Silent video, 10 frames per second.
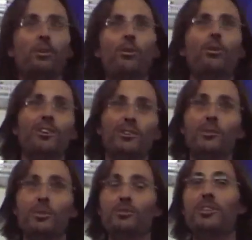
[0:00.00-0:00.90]
or
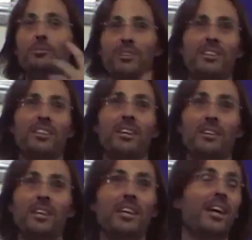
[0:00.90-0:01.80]
you will deal with it
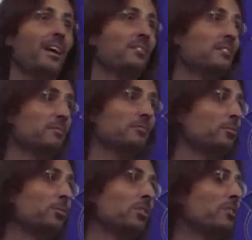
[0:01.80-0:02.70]
then and there and
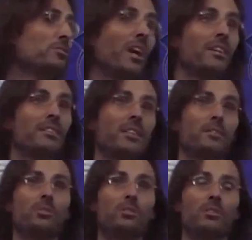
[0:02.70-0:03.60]
you will not attract it
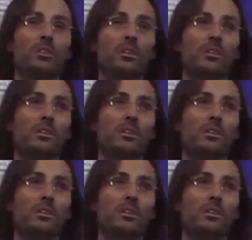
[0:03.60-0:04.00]
anymore.